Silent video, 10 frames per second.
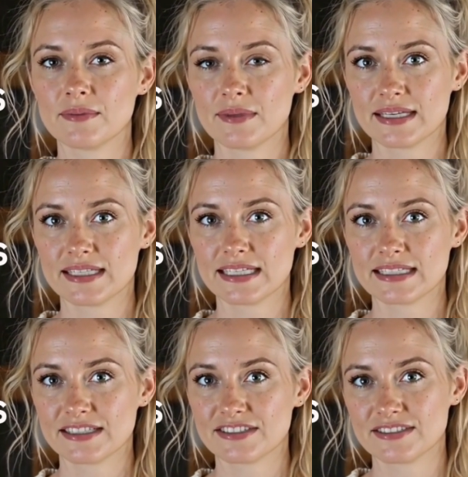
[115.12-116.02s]

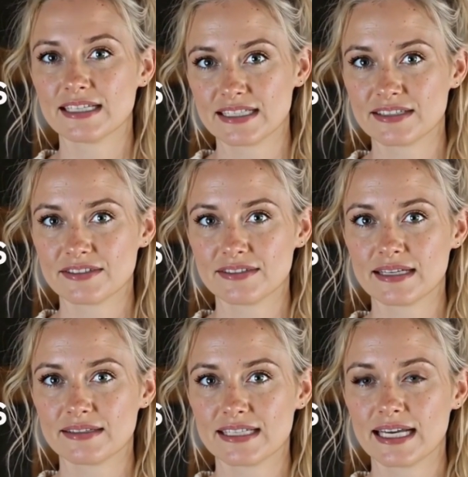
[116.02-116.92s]
Achilles states
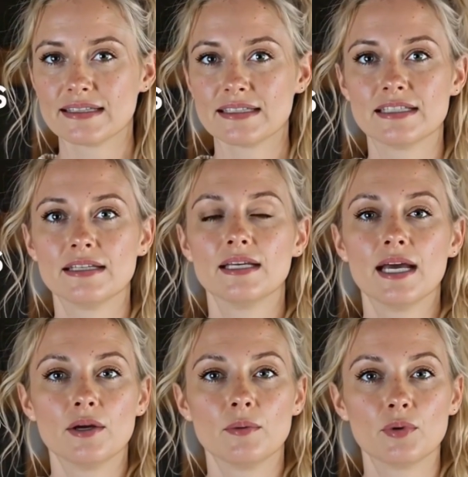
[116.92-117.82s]
that death is a
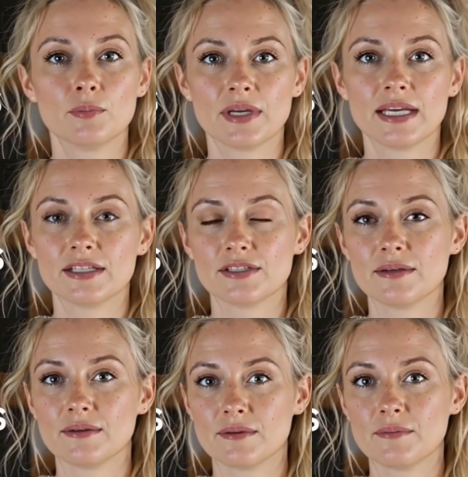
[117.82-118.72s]
terrible place,
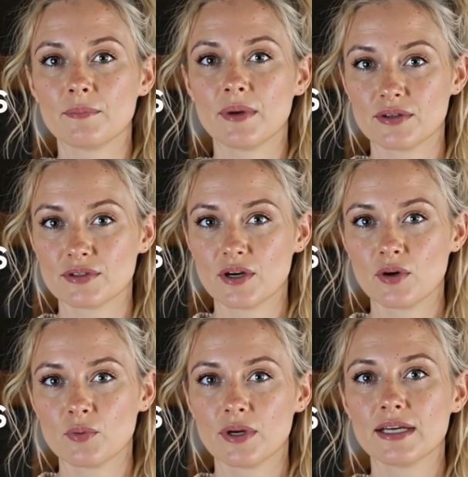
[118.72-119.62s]
but
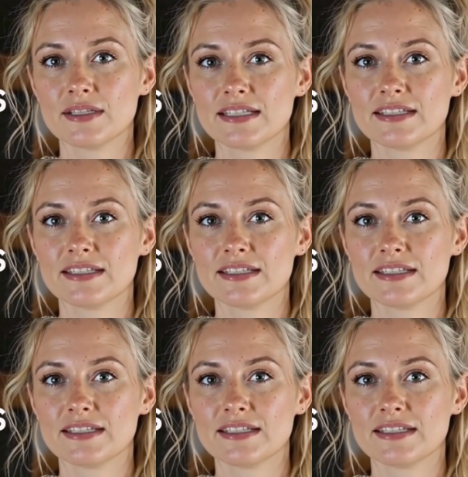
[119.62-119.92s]
nowhere does